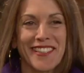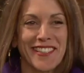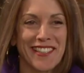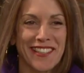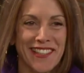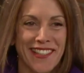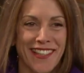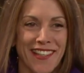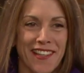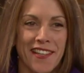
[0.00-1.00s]

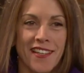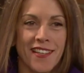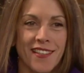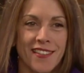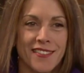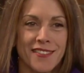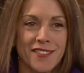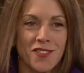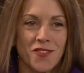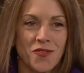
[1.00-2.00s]

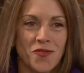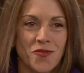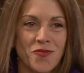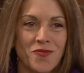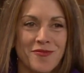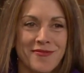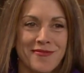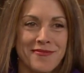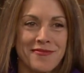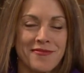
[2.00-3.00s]

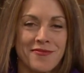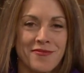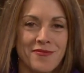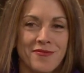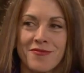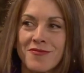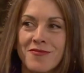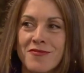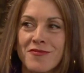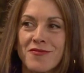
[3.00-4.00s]

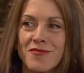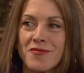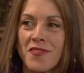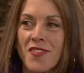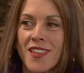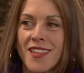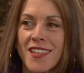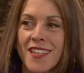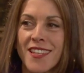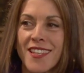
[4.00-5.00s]

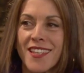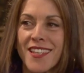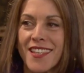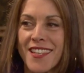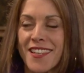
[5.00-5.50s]
No words are spoken by the person on screen.